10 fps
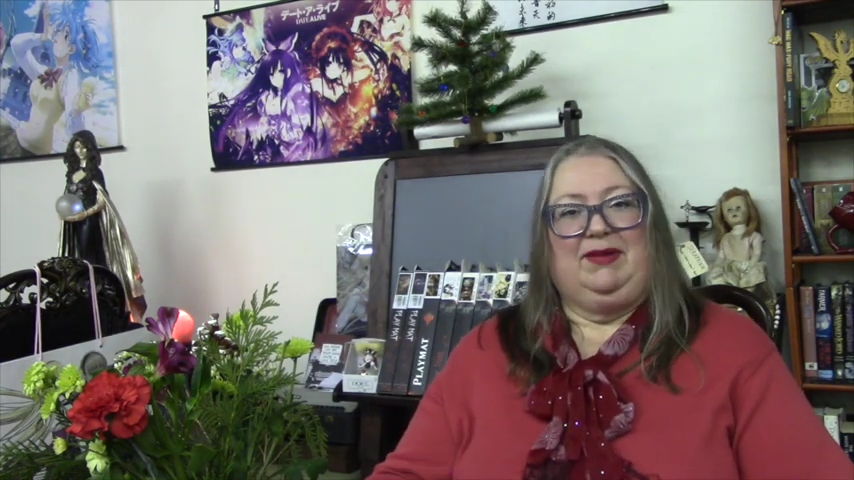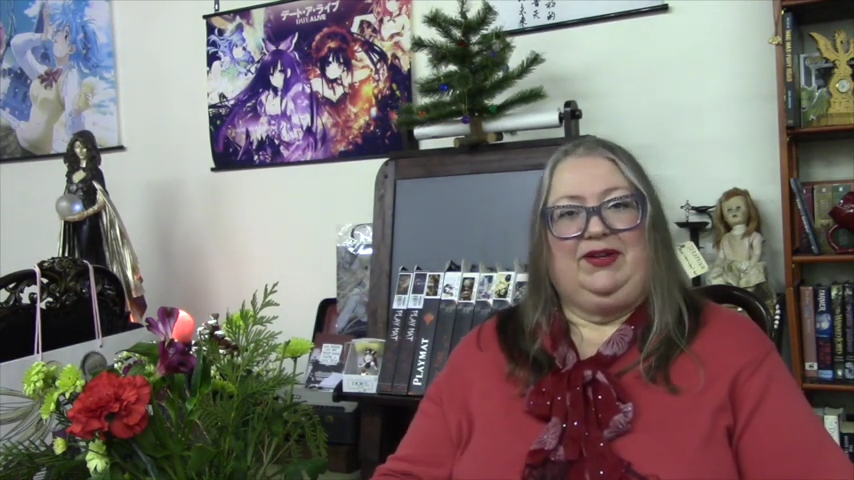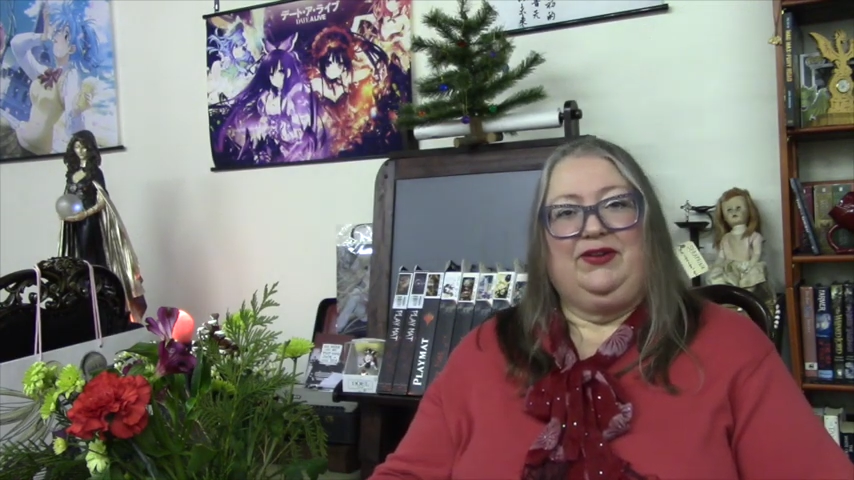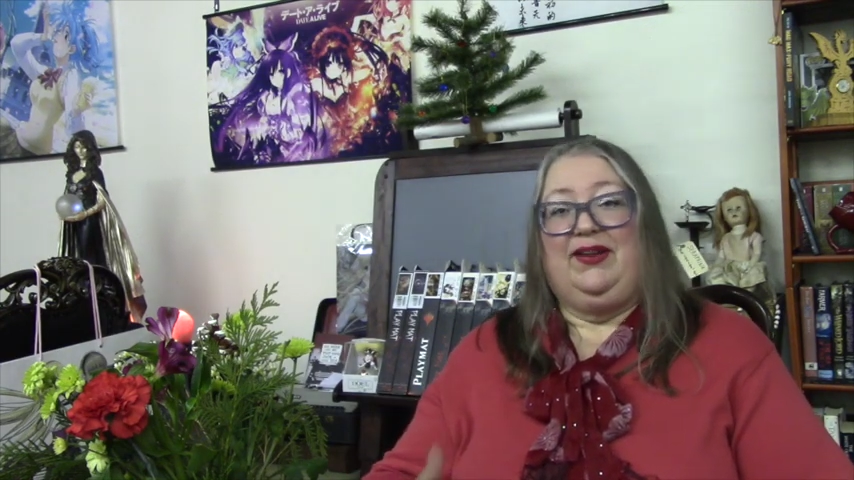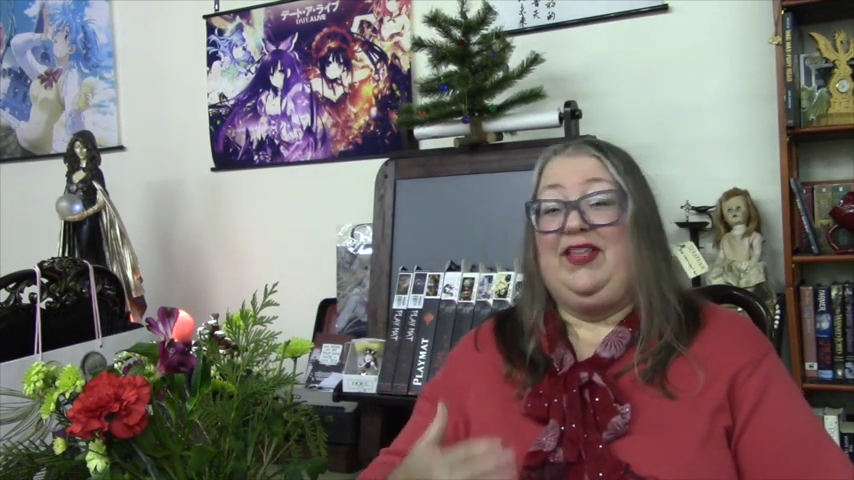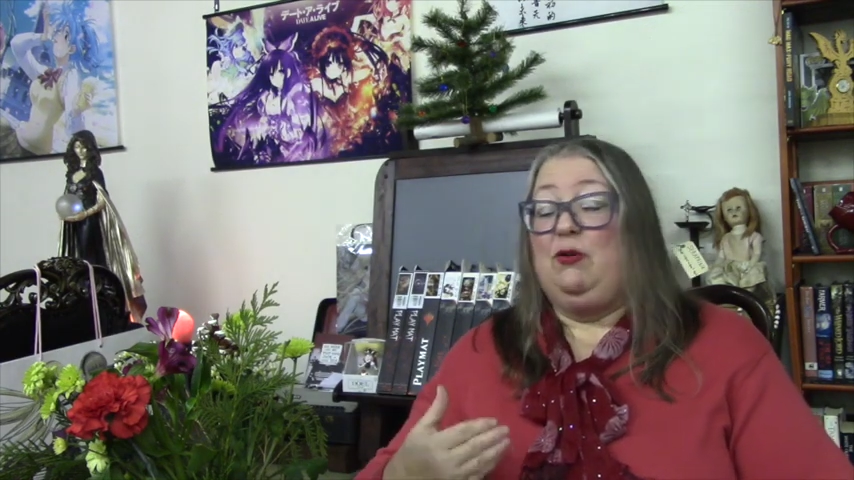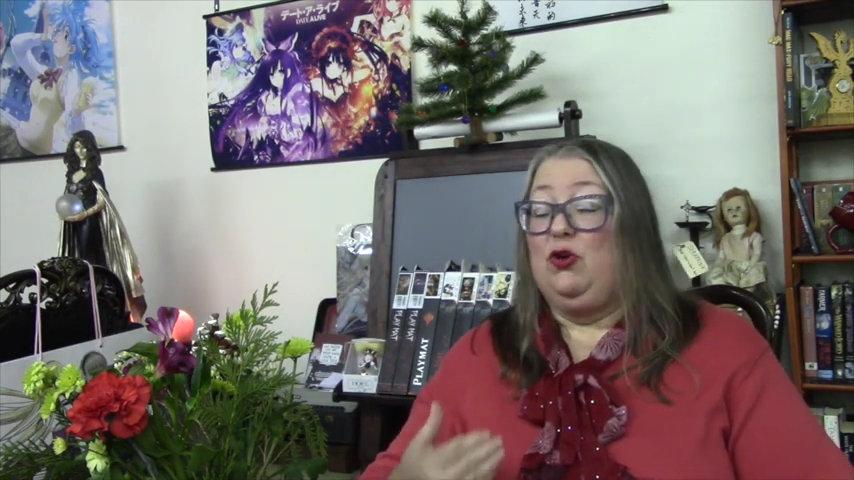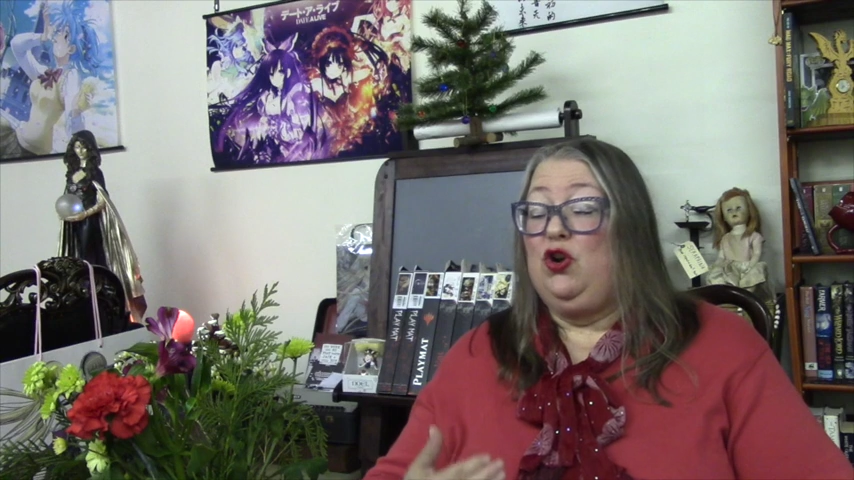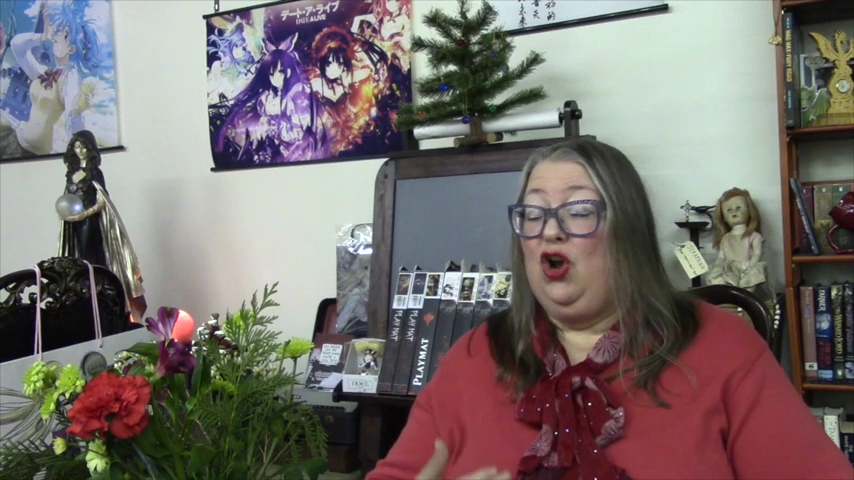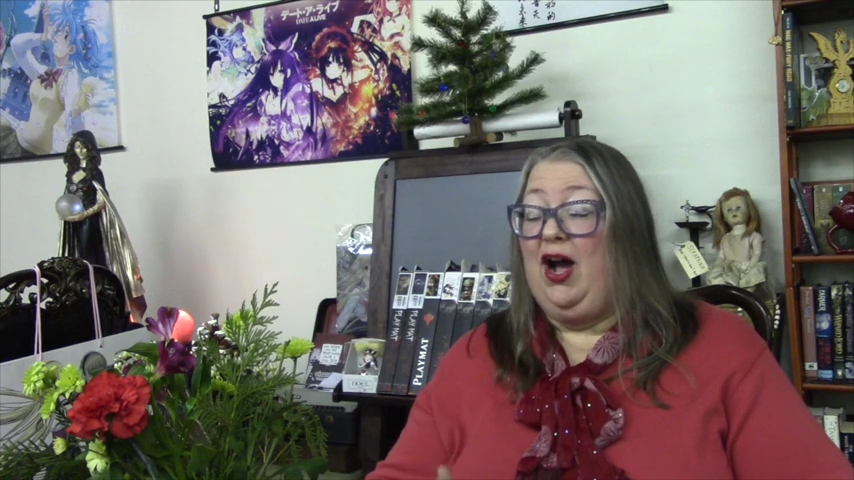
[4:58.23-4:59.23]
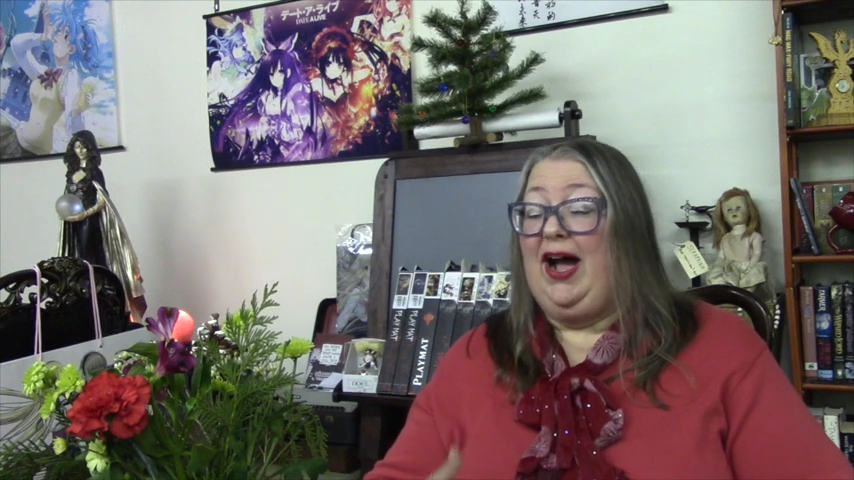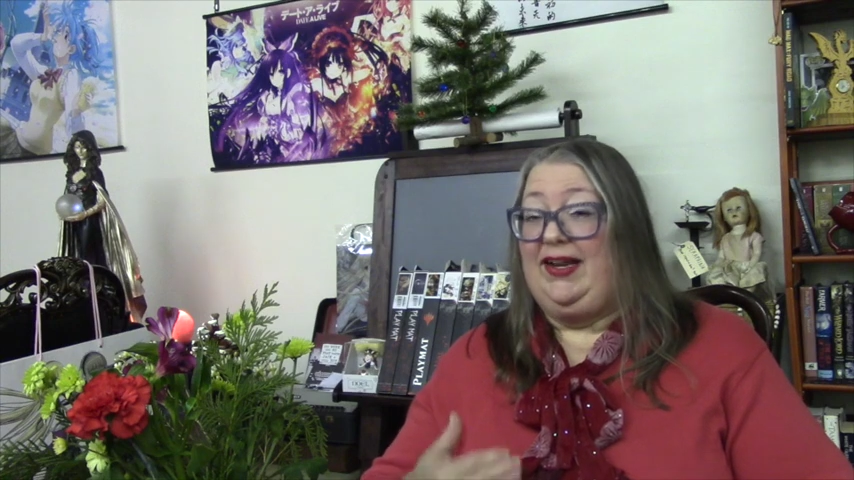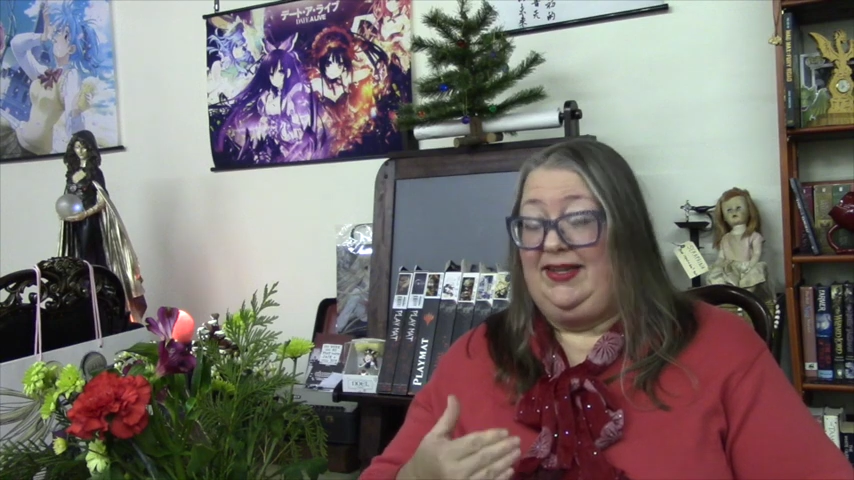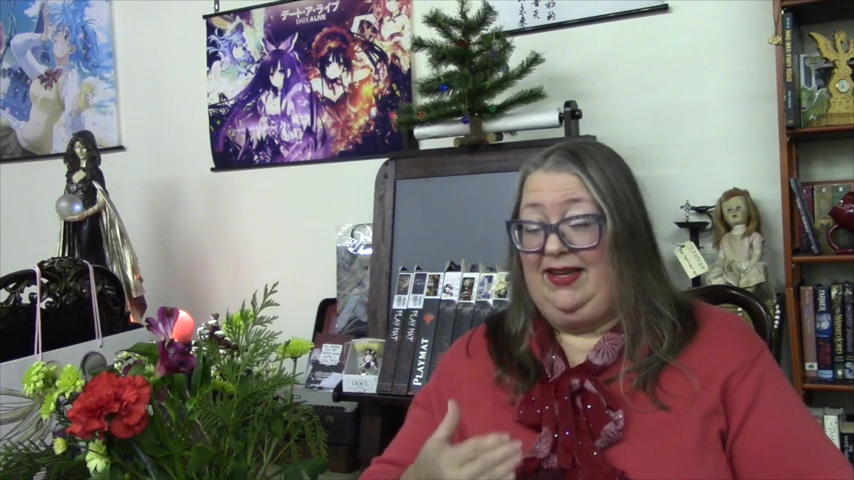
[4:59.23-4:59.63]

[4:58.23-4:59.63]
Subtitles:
under, and they were not,